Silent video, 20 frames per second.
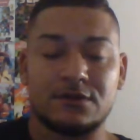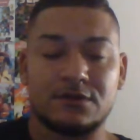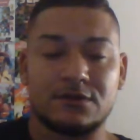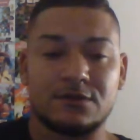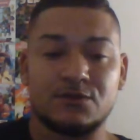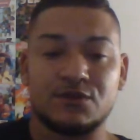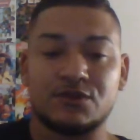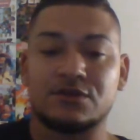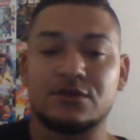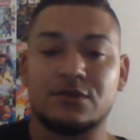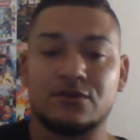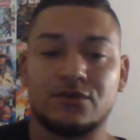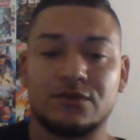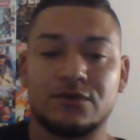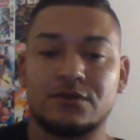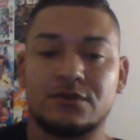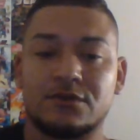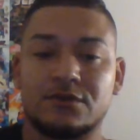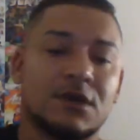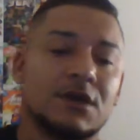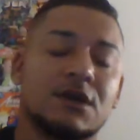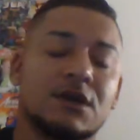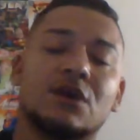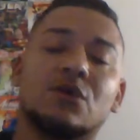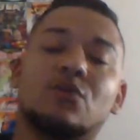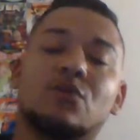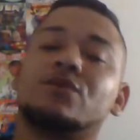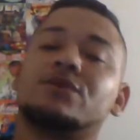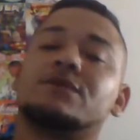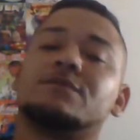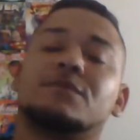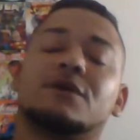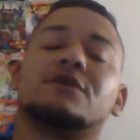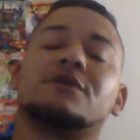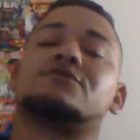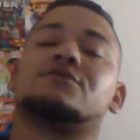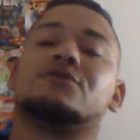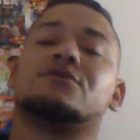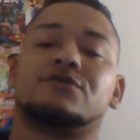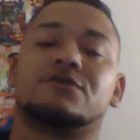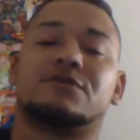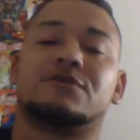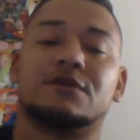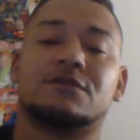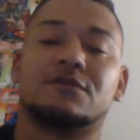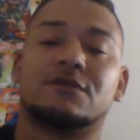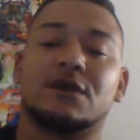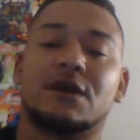material, it really makes no sense.